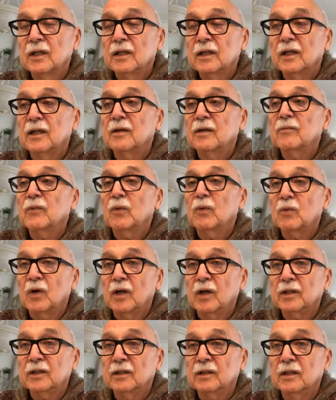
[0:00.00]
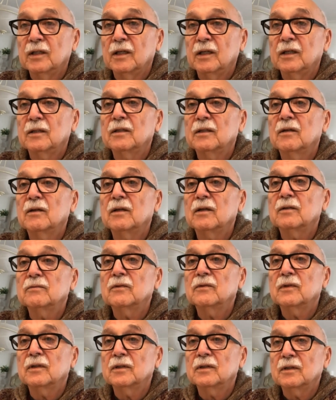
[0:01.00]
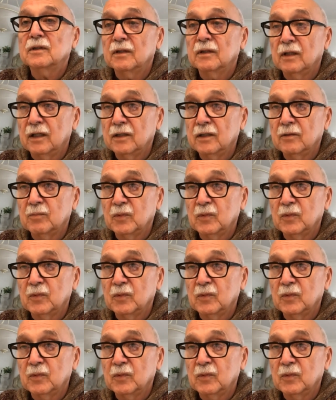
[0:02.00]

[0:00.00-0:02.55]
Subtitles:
the Walking Dead of the 9th